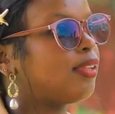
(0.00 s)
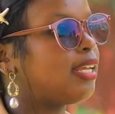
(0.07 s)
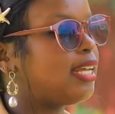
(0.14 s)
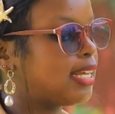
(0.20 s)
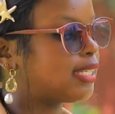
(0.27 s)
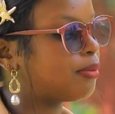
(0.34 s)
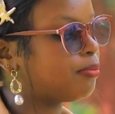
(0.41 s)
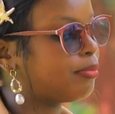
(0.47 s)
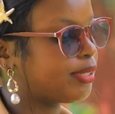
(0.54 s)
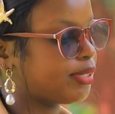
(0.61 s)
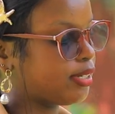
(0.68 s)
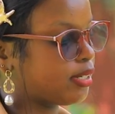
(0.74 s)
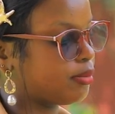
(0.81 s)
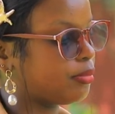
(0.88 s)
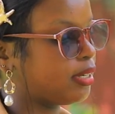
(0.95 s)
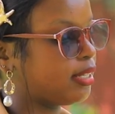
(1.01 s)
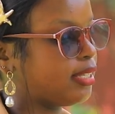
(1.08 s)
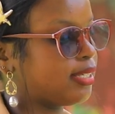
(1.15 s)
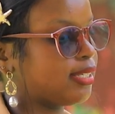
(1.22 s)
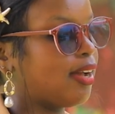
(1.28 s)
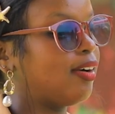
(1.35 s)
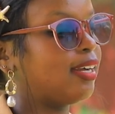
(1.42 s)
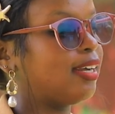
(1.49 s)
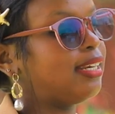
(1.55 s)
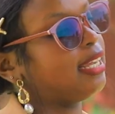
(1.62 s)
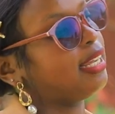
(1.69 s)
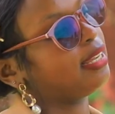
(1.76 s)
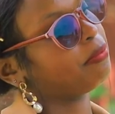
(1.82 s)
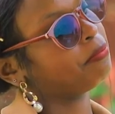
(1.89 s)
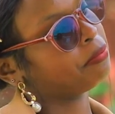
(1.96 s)
yes, I'm passionate about this. How can I
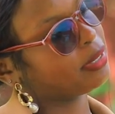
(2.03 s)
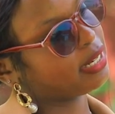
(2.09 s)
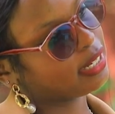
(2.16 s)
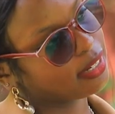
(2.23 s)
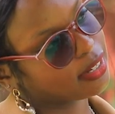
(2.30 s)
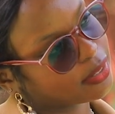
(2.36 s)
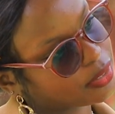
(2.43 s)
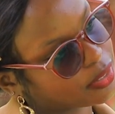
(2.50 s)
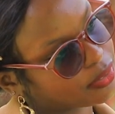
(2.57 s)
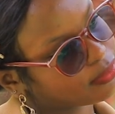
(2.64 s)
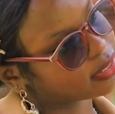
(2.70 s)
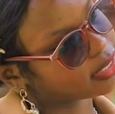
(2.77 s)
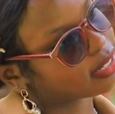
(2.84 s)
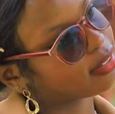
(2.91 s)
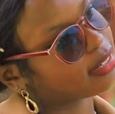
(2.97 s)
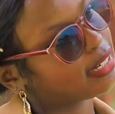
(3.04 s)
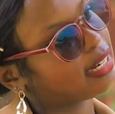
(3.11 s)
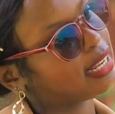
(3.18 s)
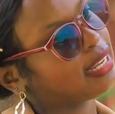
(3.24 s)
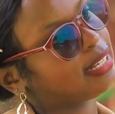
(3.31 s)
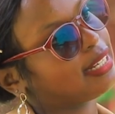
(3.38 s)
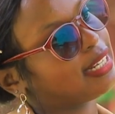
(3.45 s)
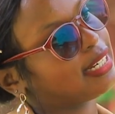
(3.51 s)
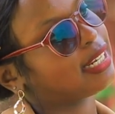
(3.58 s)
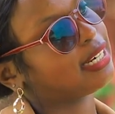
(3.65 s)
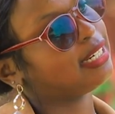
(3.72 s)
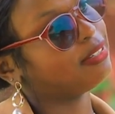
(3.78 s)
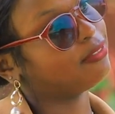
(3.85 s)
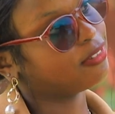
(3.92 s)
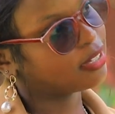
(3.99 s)
get money out of this? How can I get a
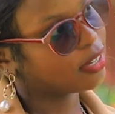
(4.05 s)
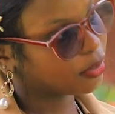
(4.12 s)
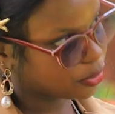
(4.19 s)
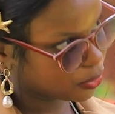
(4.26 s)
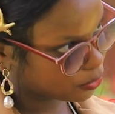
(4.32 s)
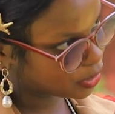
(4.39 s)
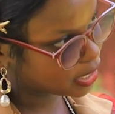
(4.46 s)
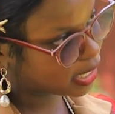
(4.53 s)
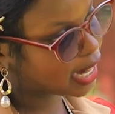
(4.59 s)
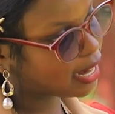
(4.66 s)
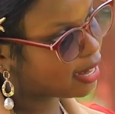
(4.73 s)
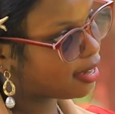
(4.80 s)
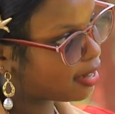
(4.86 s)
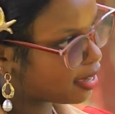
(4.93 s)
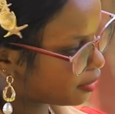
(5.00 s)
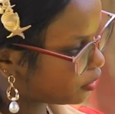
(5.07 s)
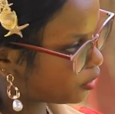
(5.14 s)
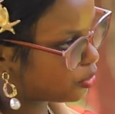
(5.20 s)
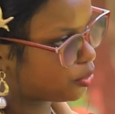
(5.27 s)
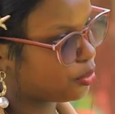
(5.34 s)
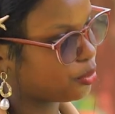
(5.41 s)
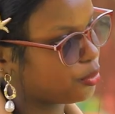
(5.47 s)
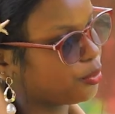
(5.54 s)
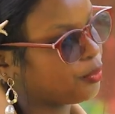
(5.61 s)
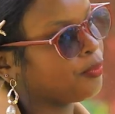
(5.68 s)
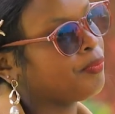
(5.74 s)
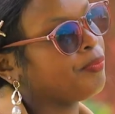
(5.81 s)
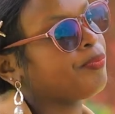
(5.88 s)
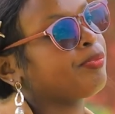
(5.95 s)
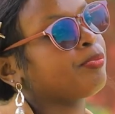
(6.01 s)
living out of what I love to do?
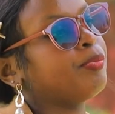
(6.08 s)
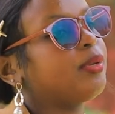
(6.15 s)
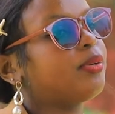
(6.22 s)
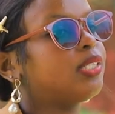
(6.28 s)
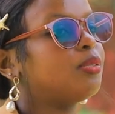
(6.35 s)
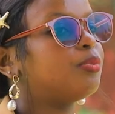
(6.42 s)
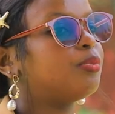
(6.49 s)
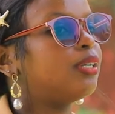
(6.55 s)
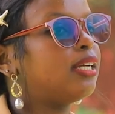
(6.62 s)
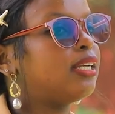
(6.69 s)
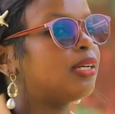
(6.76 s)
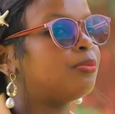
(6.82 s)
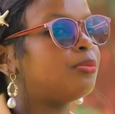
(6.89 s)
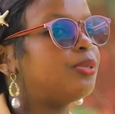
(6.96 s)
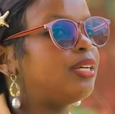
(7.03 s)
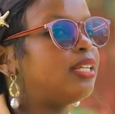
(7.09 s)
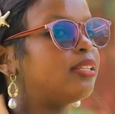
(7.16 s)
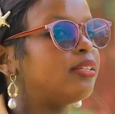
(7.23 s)
Because people end up doing